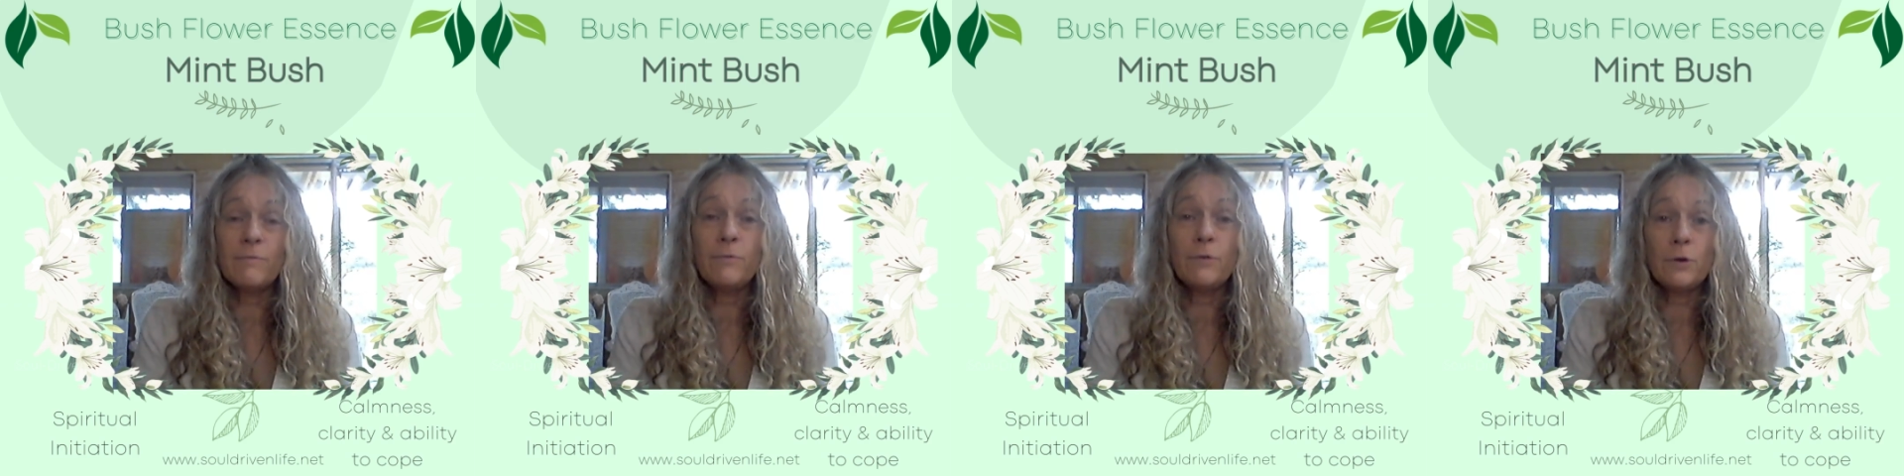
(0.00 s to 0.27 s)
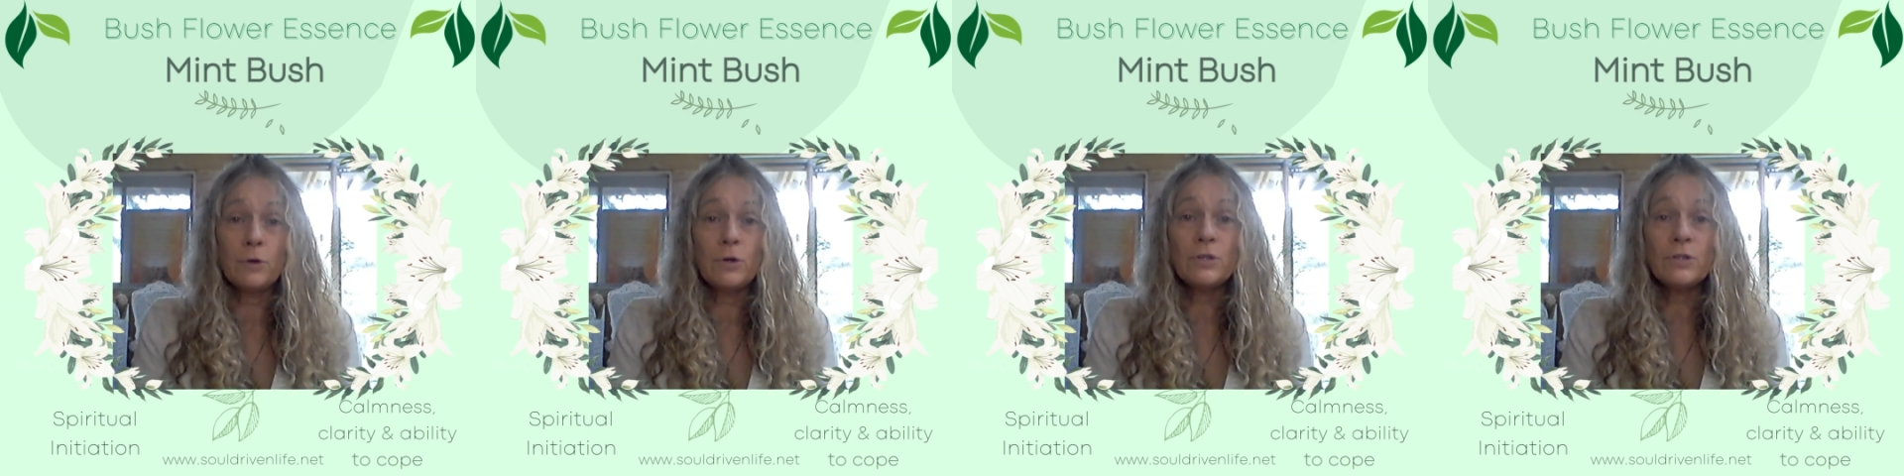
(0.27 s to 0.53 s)

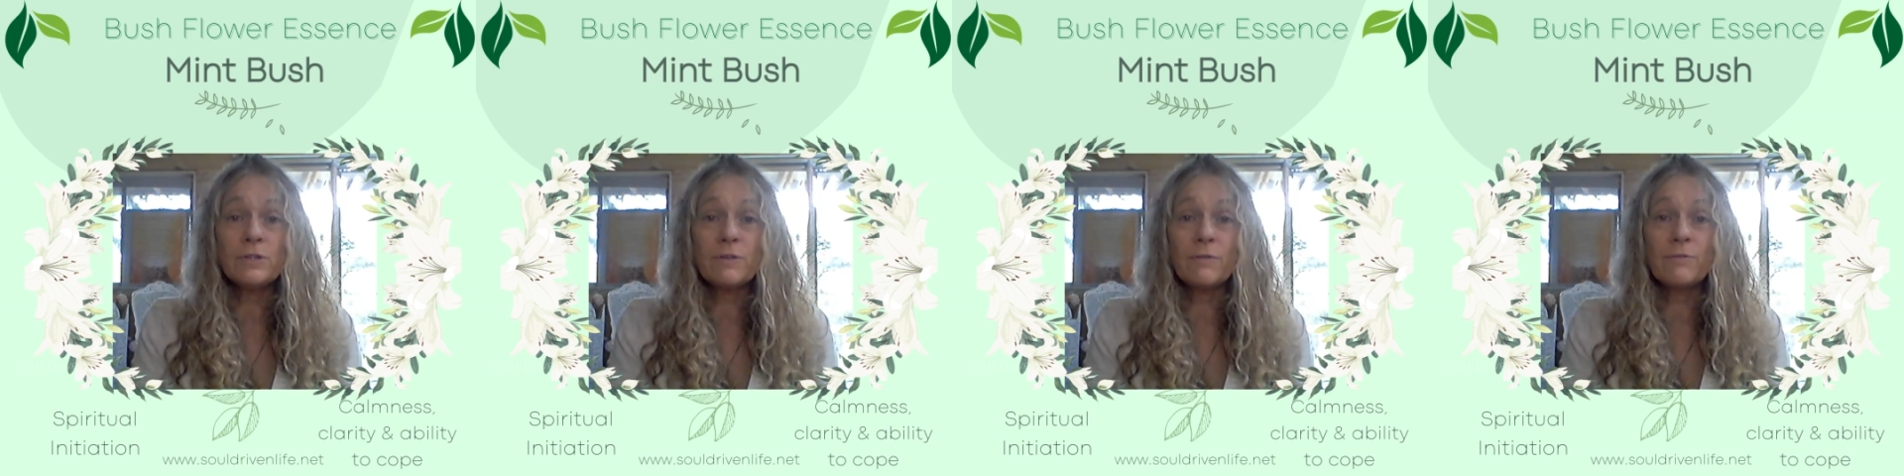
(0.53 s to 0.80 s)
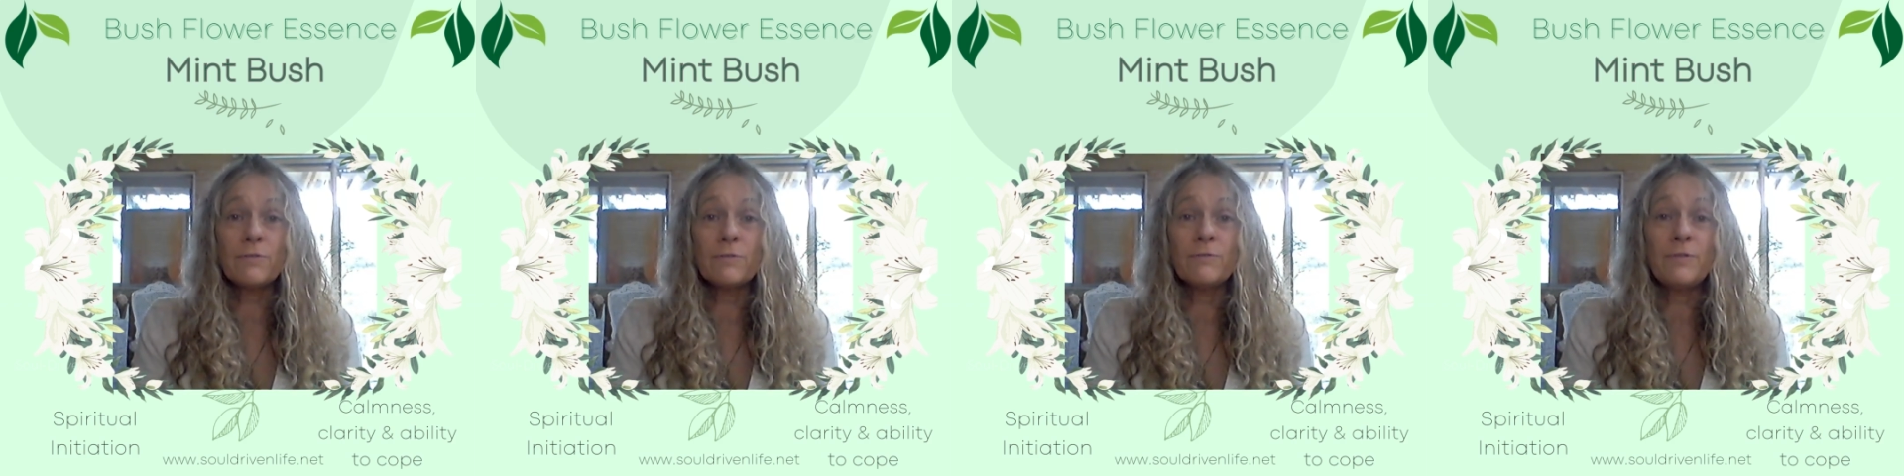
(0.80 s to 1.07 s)
verse
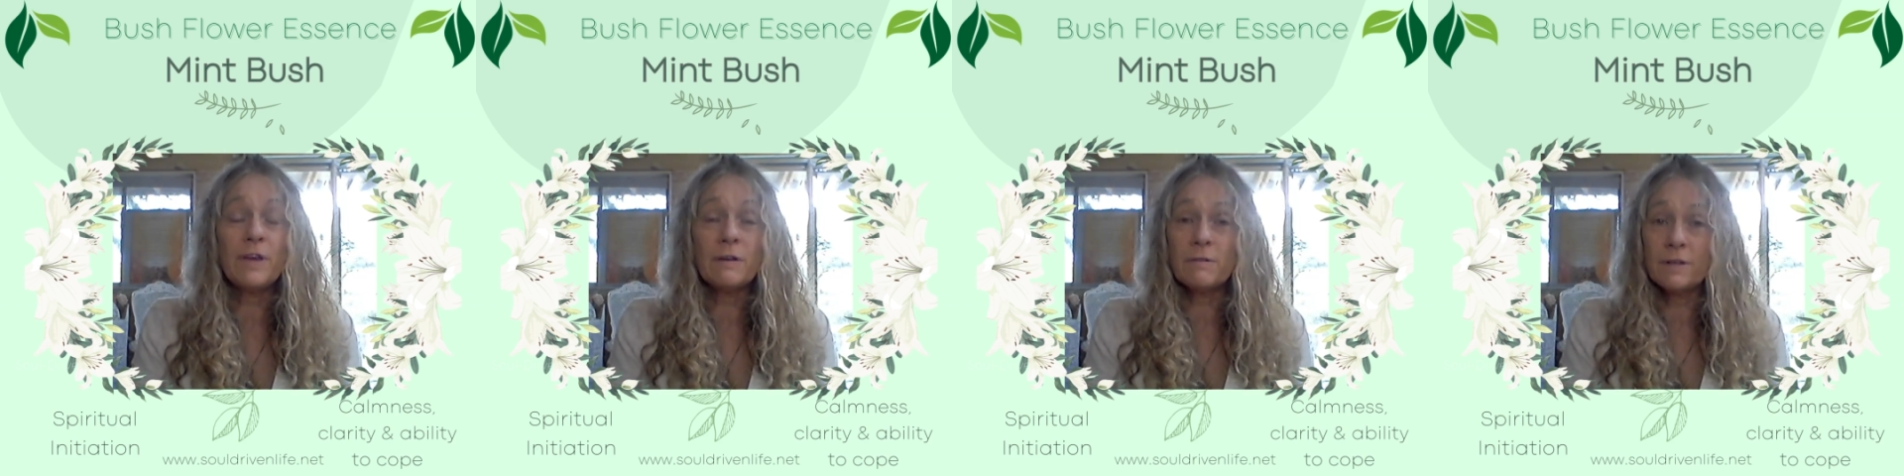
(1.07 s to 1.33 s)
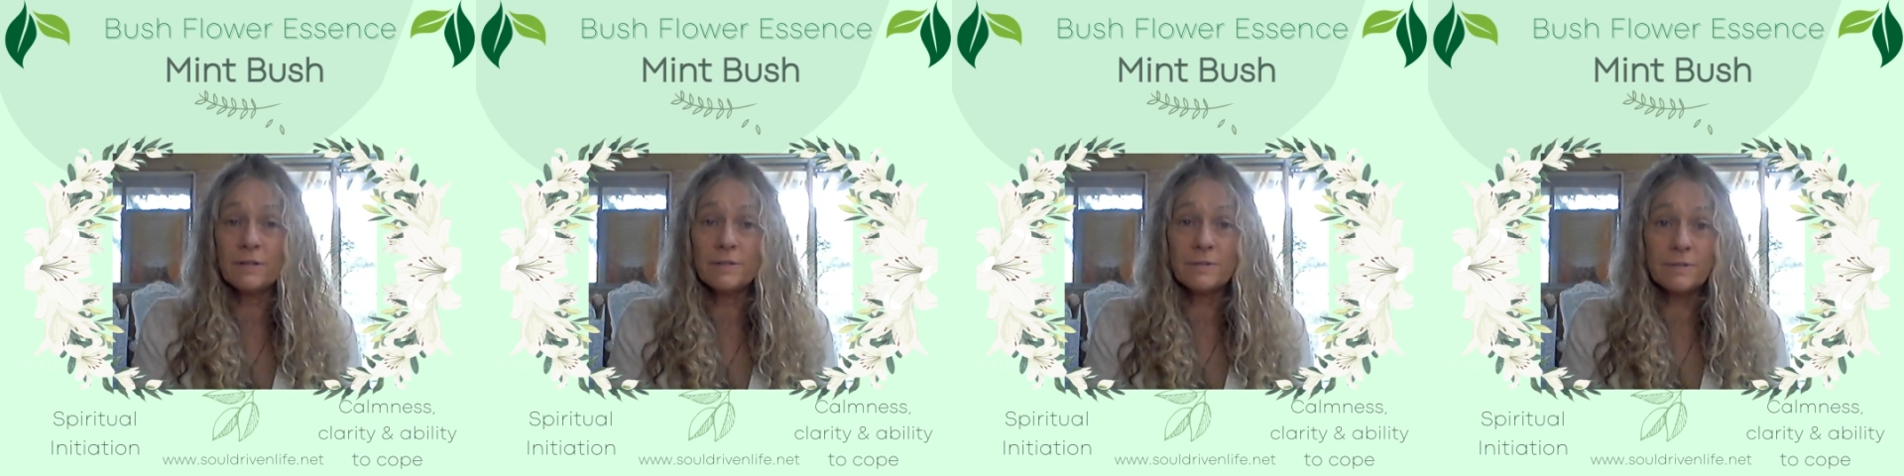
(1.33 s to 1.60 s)
from
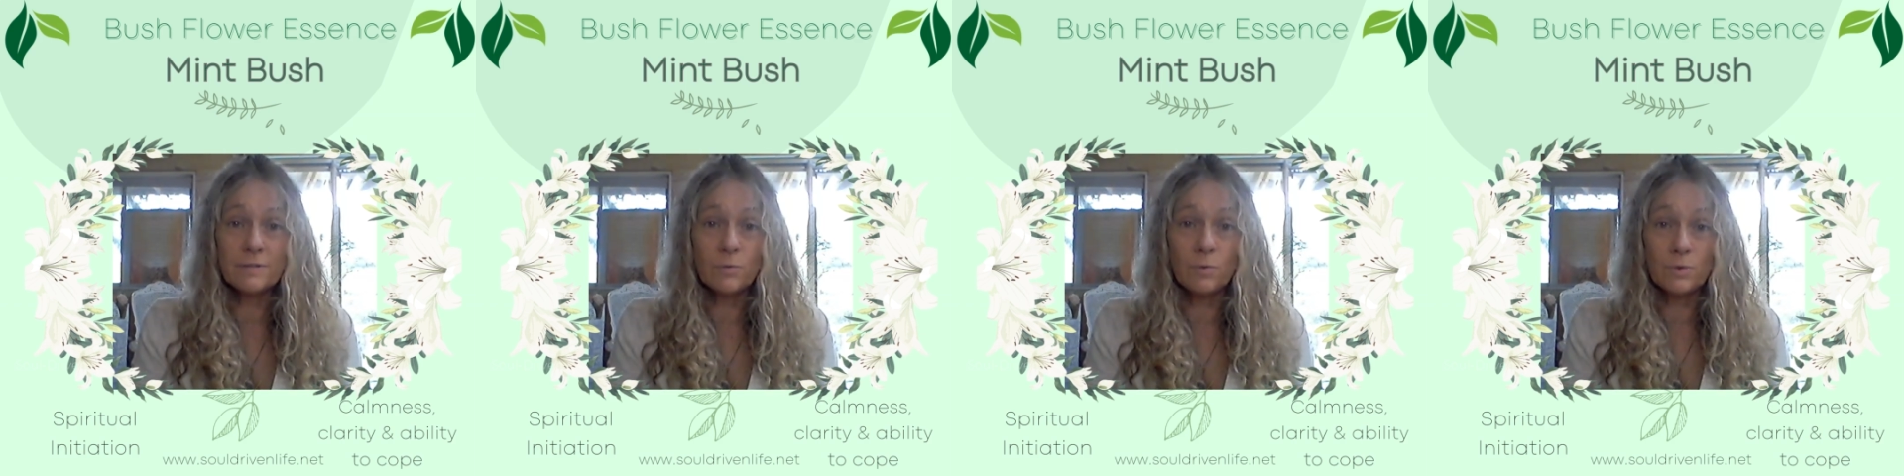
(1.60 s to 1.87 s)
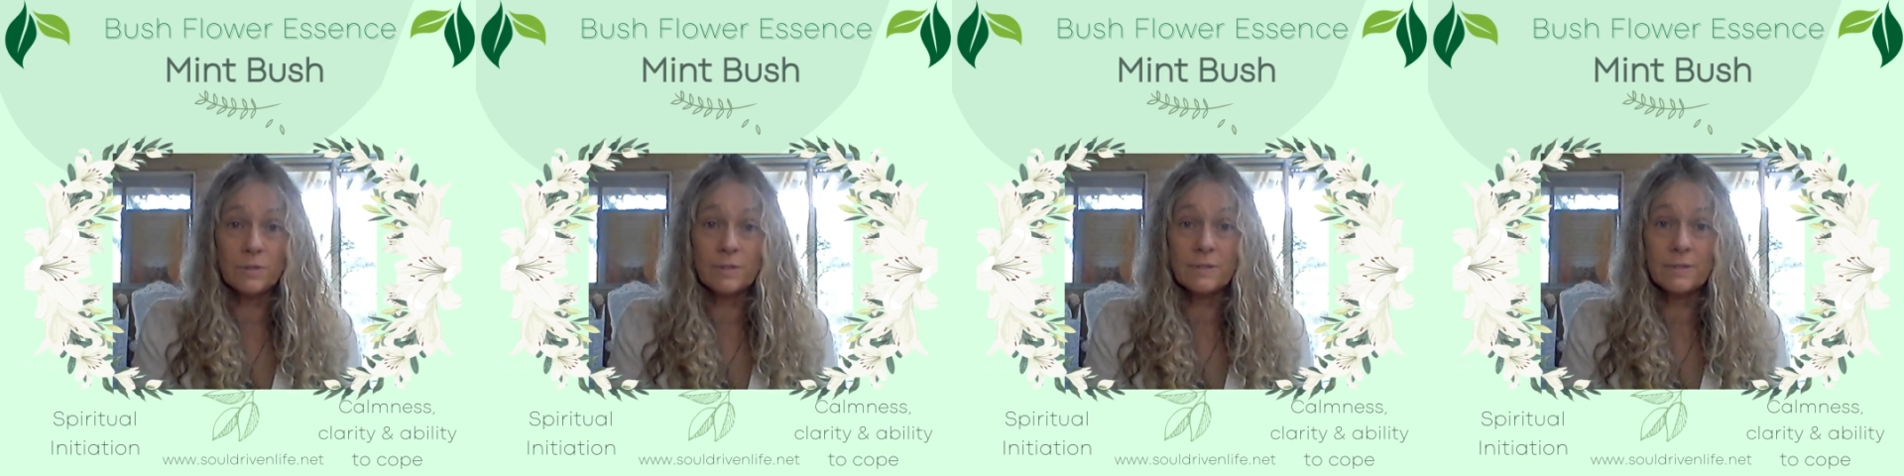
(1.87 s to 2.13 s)
various
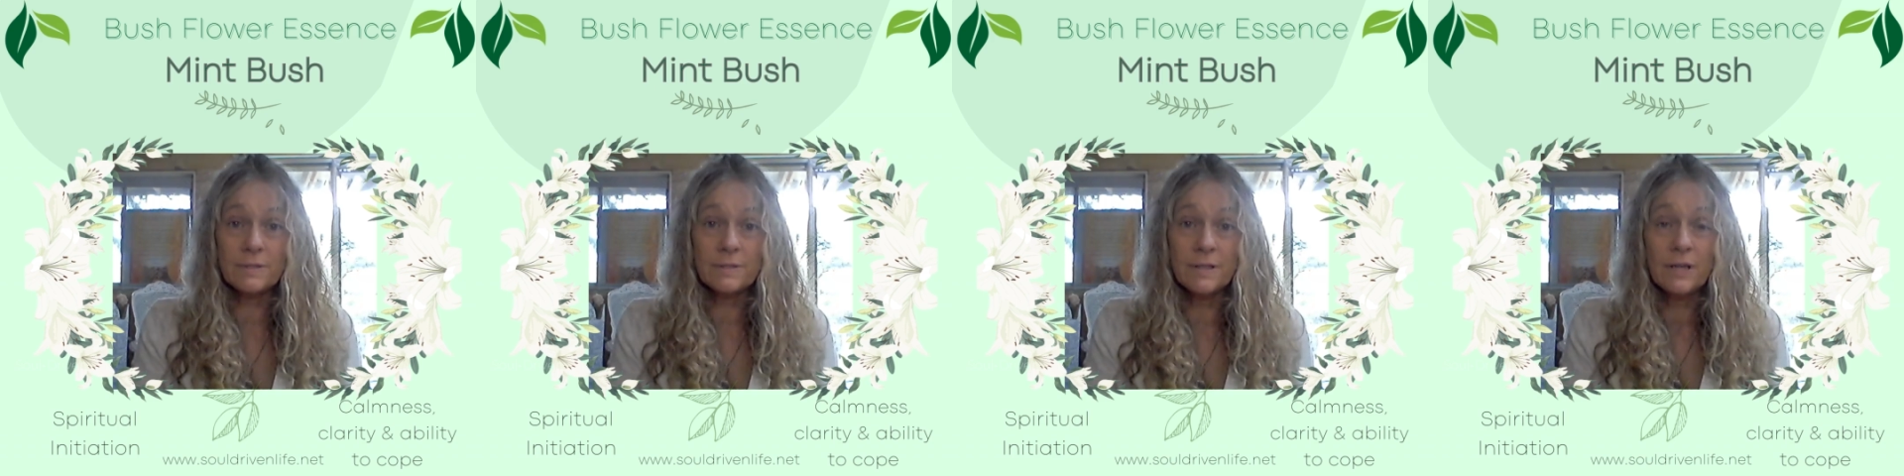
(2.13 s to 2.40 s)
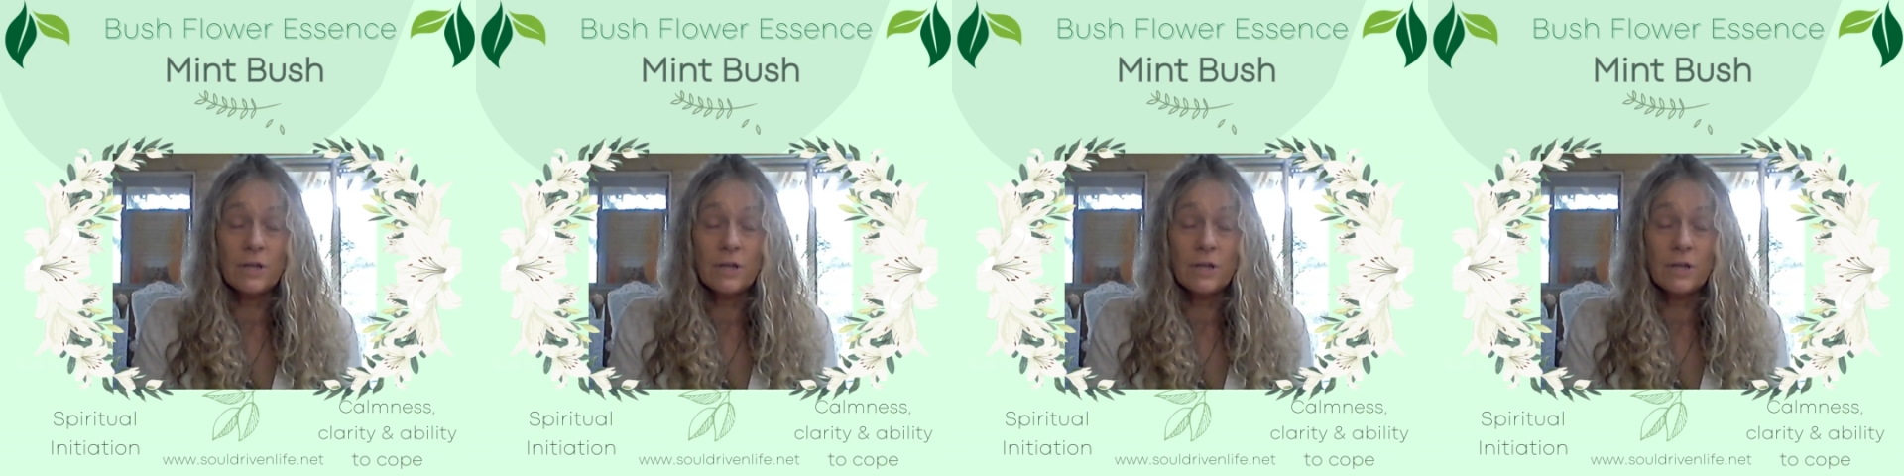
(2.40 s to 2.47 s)
sources.